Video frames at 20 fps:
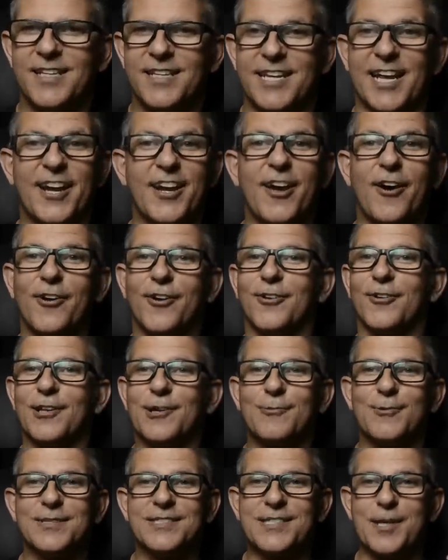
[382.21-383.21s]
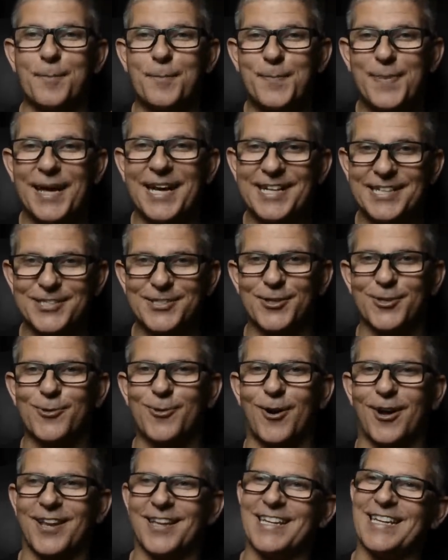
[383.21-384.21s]
Now not only was the picture
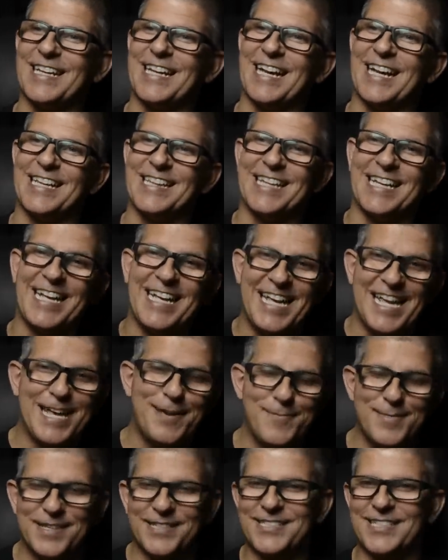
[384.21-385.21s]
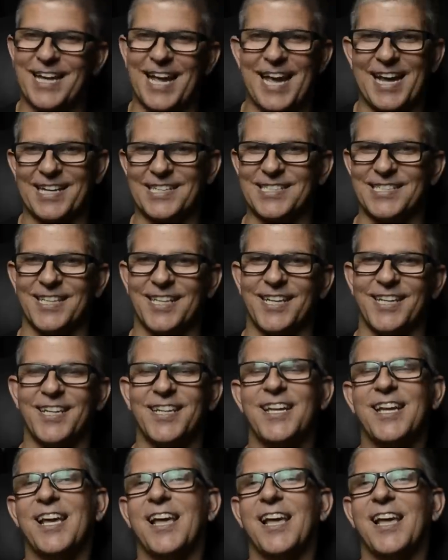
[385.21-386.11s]
quality and the image excellent,